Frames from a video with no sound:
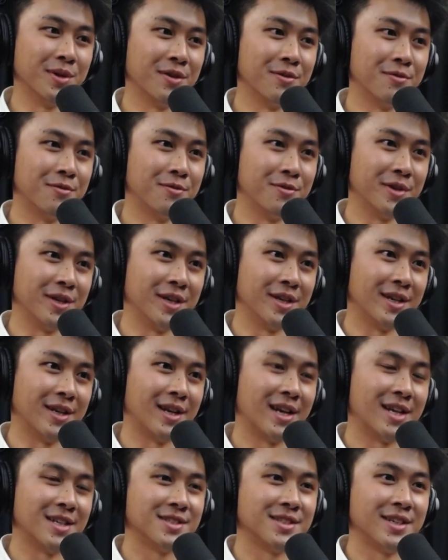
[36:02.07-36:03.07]
if we,
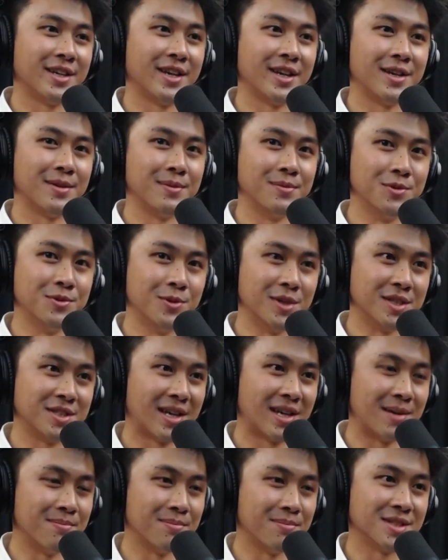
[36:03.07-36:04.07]
let's say, do a
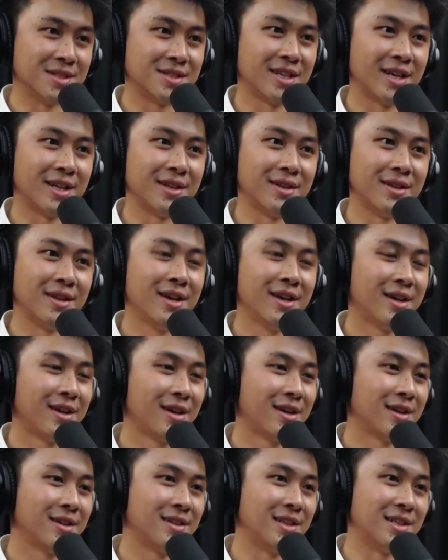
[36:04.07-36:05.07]
10%,
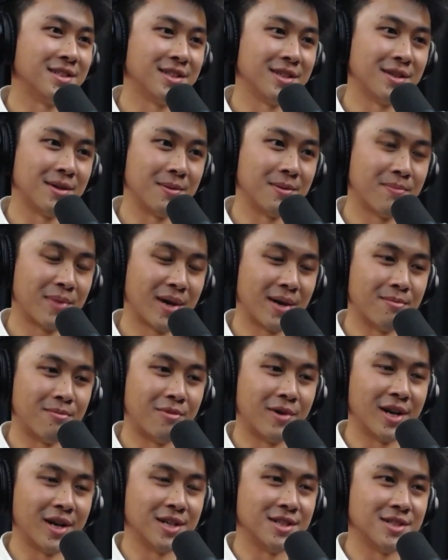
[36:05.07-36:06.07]
let's say pet
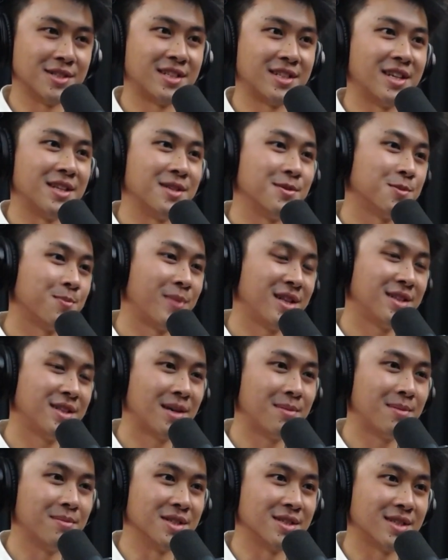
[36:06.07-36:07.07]
brands then spend
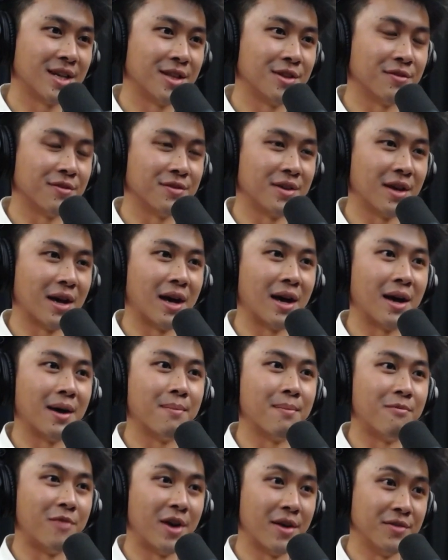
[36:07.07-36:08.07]
10% of their
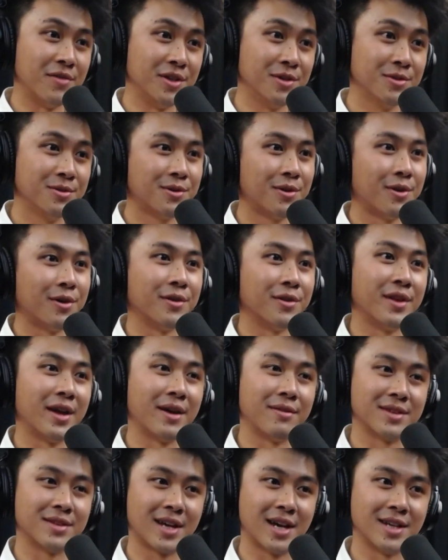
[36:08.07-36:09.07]
revenue on
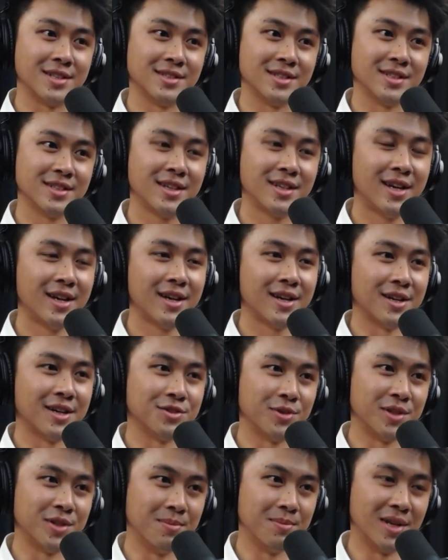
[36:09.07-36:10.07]
advertising, a
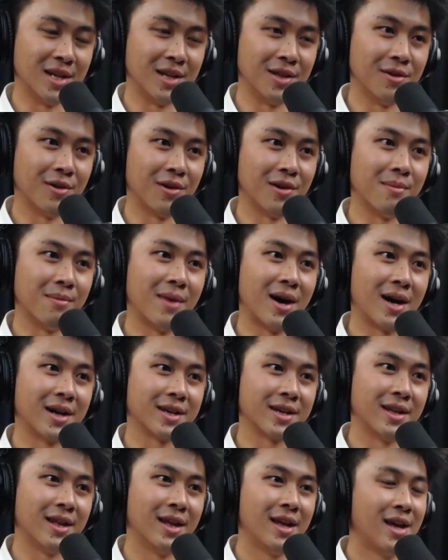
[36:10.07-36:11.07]
$20 billion
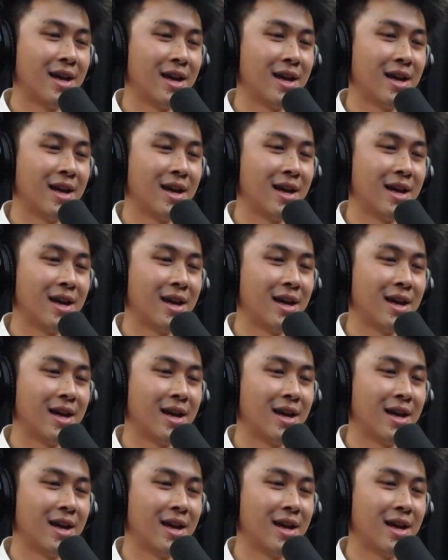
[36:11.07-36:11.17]
market.